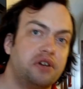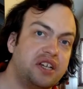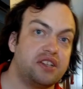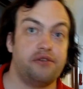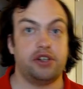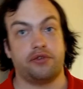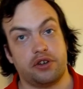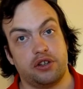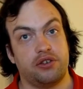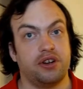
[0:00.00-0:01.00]
heads have a
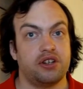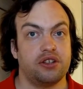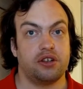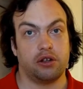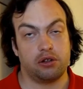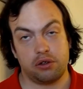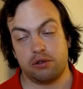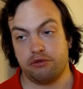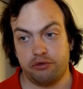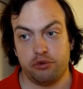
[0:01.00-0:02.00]
different duration than
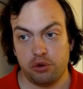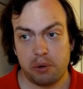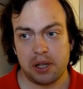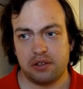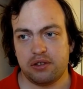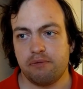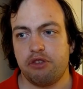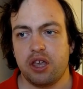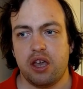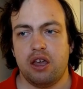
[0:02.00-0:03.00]
full ones.